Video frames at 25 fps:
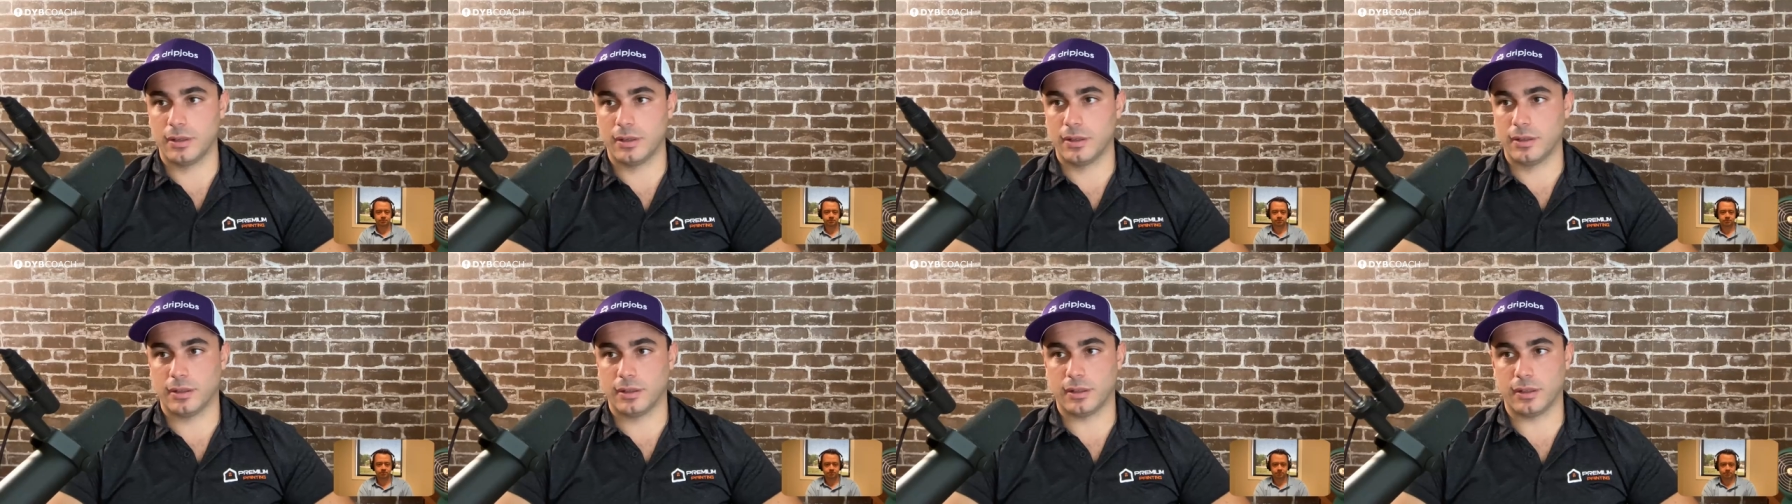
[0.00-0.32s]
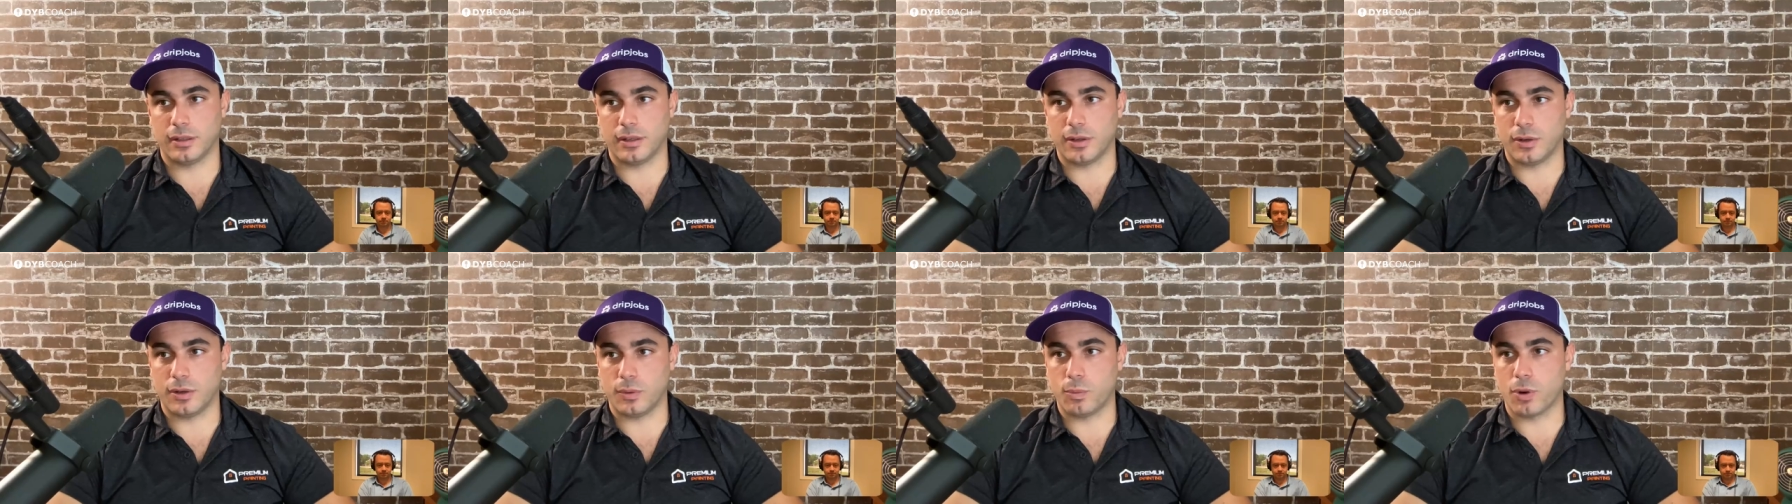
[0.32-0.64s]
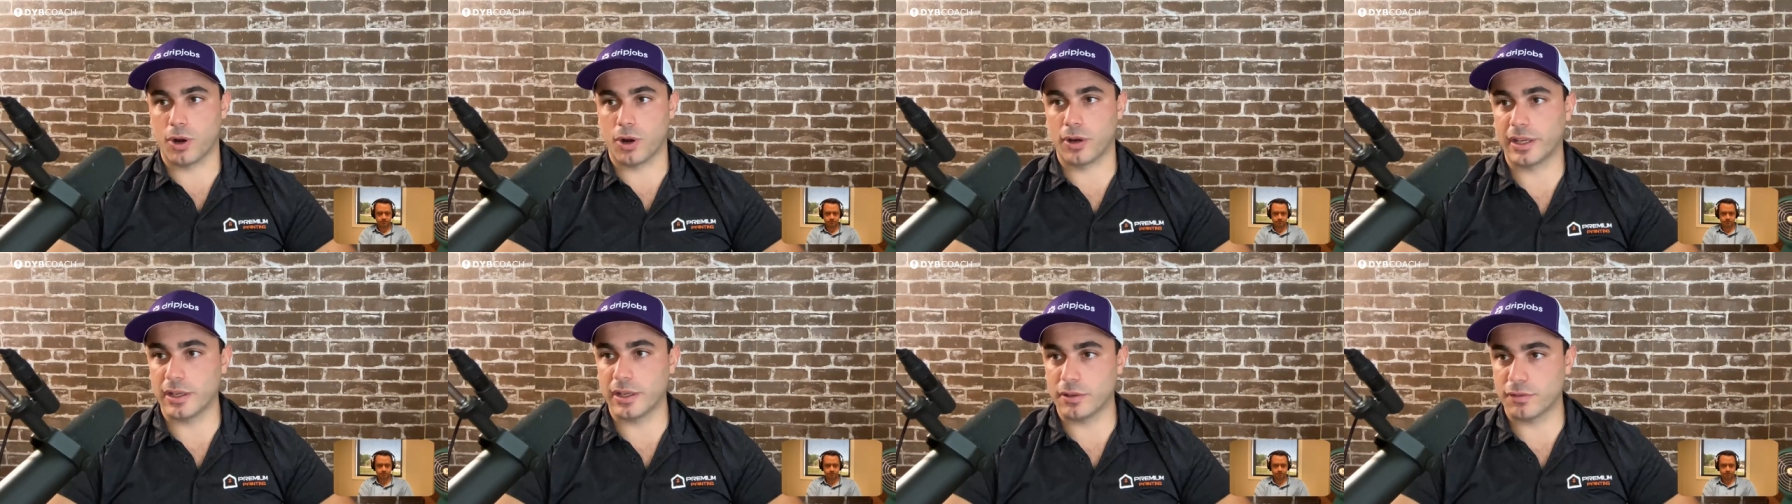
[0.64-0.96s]
you know
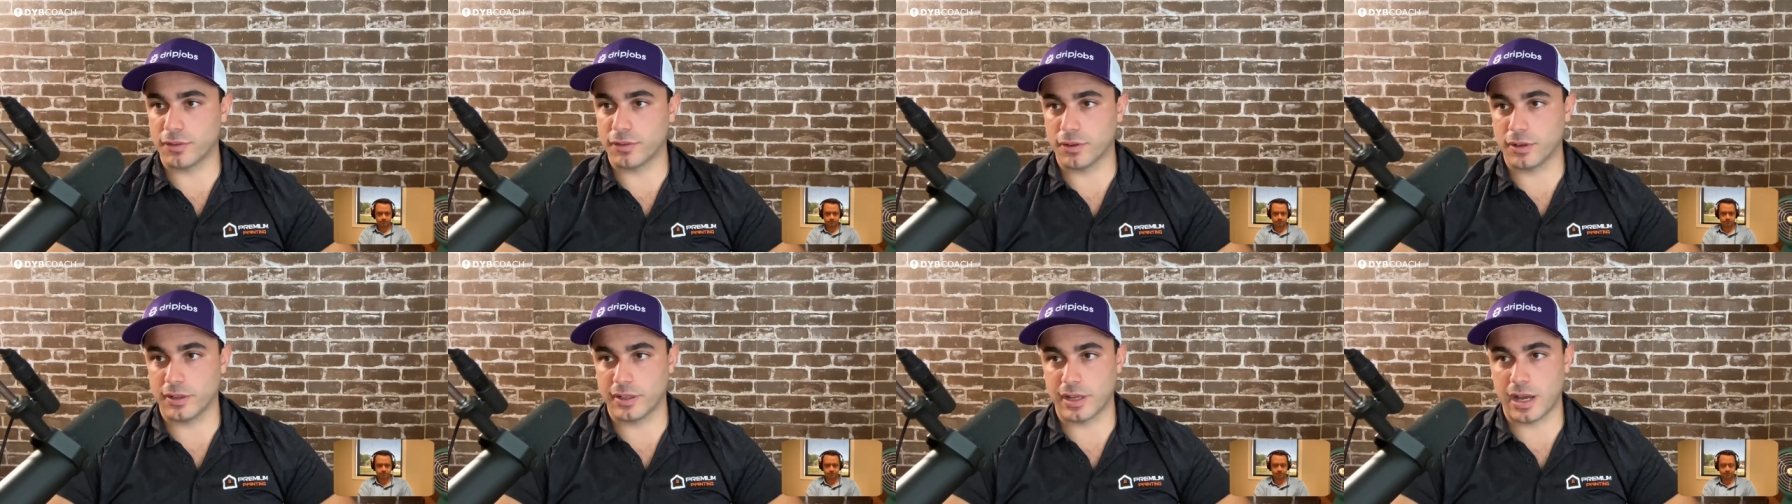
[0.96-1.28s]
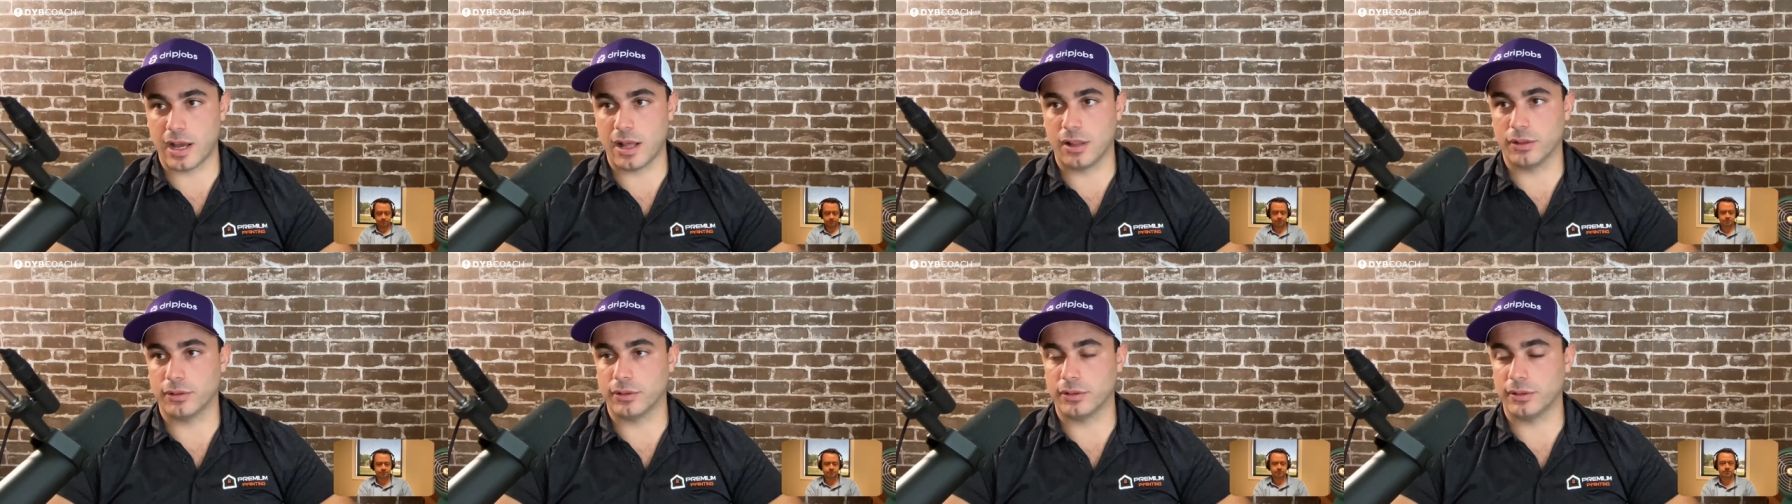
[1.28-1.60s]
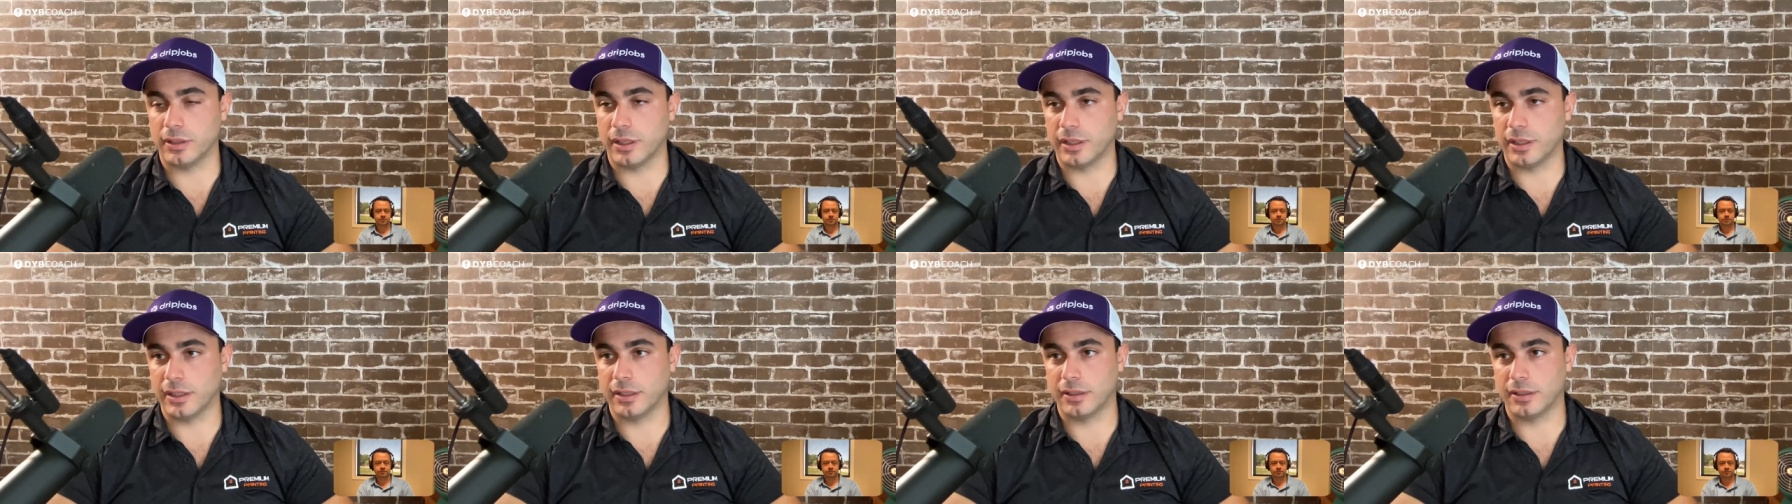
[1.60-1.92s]
working for a dollar
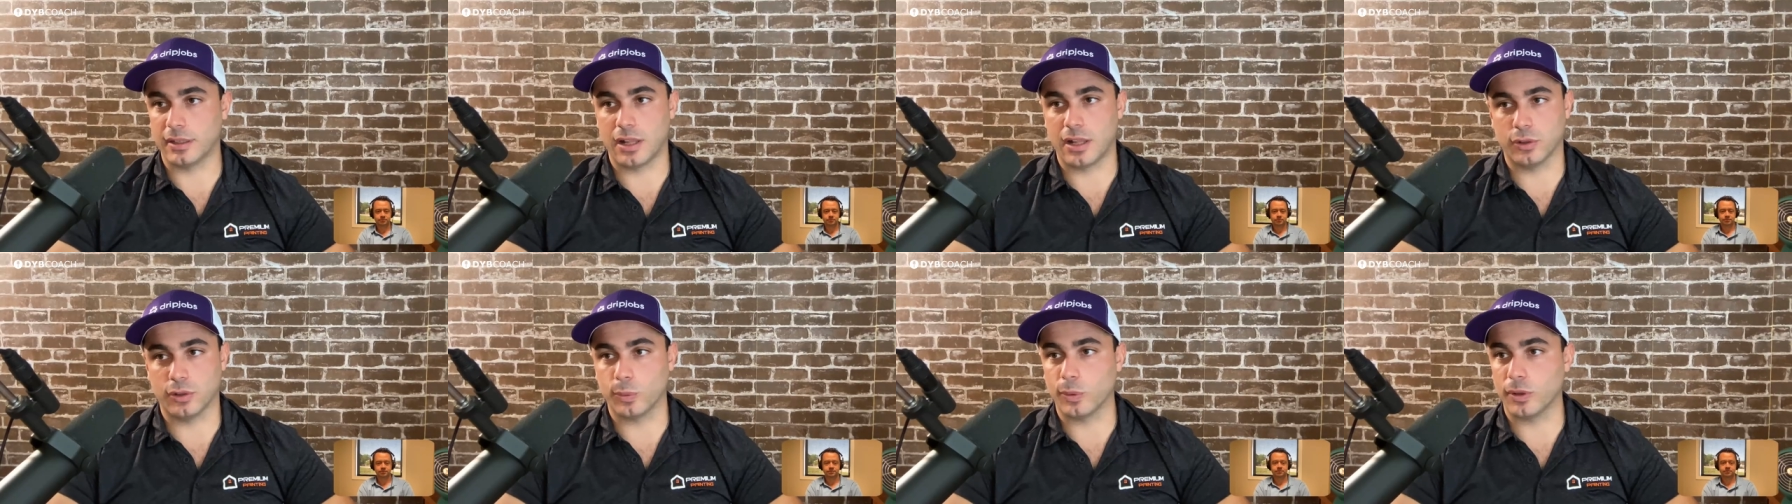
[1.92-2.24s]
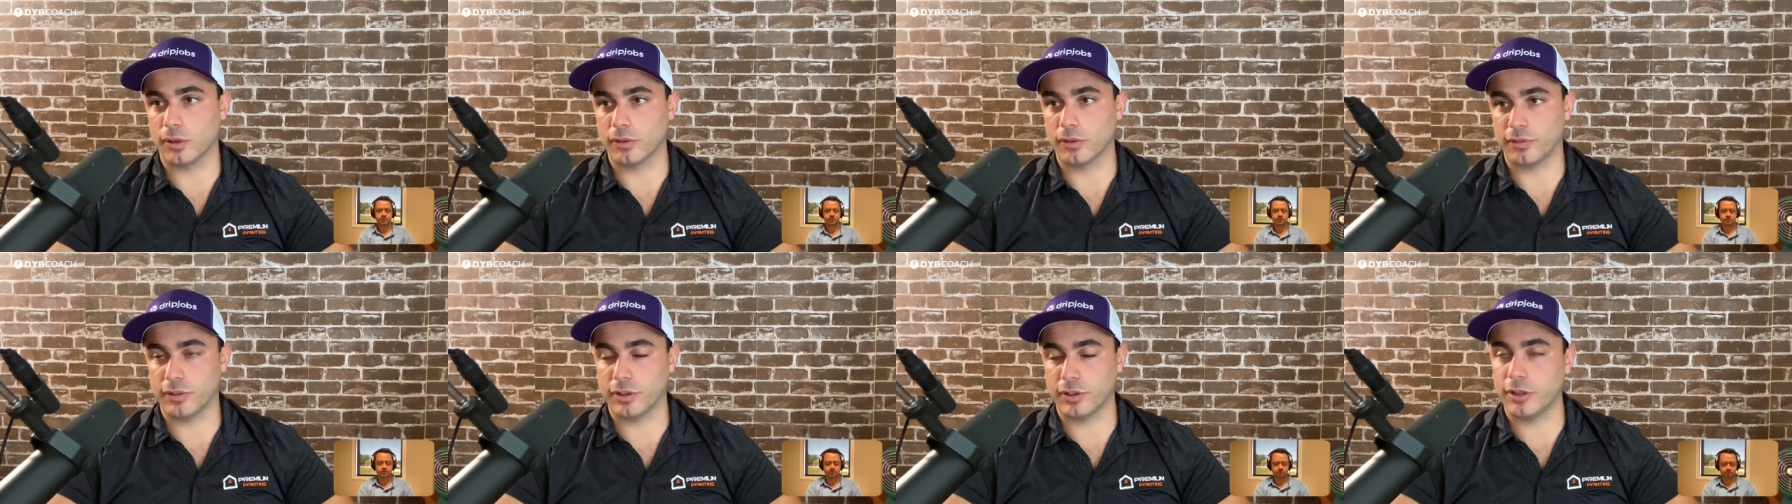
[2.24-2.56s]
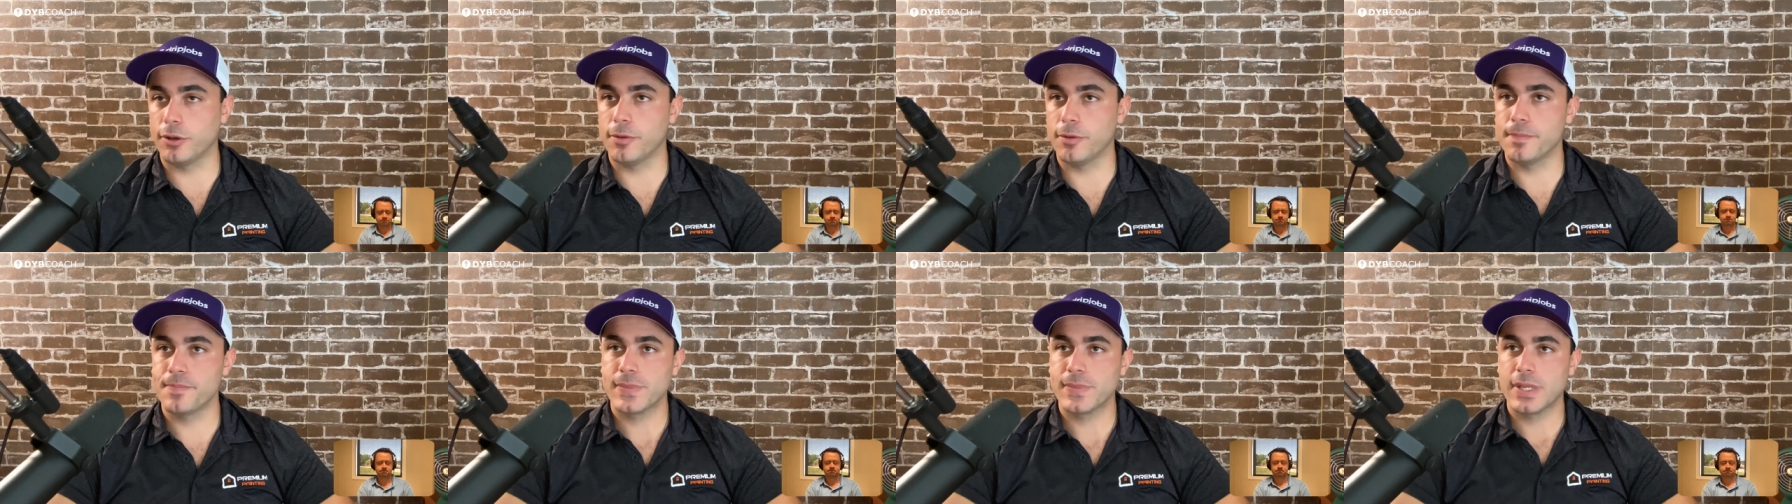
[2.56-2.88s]
and letting a dollar work for
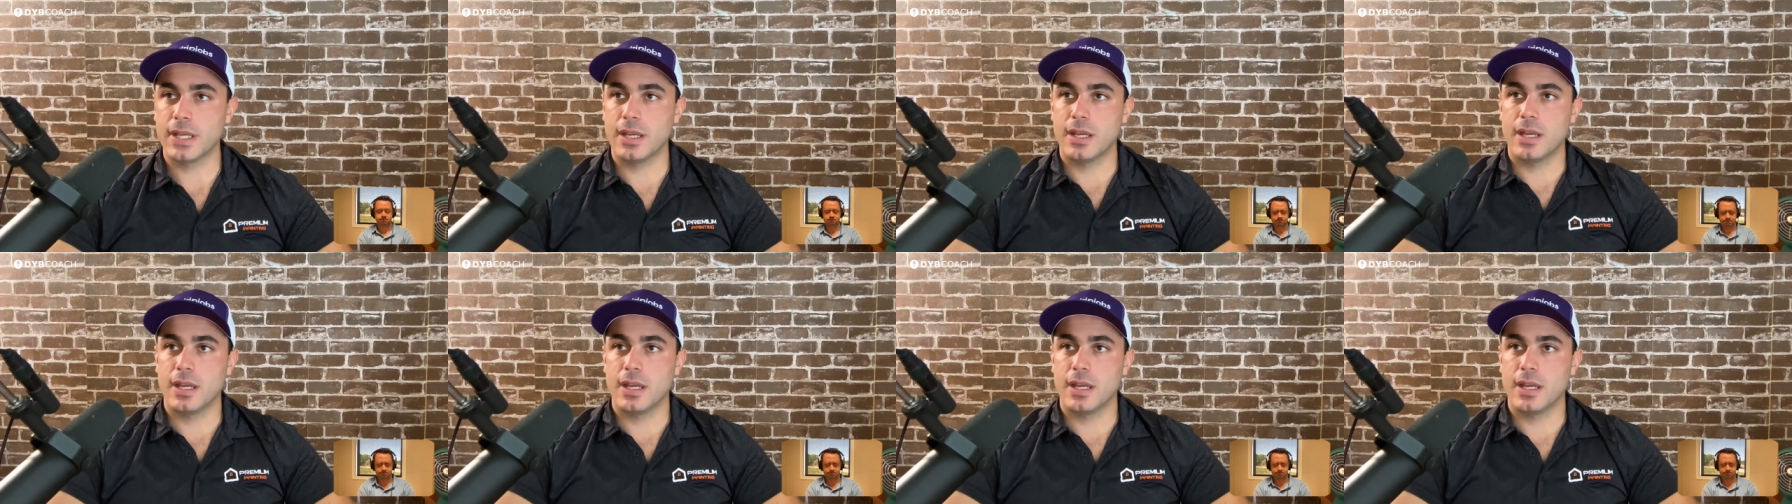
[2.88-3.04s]
you.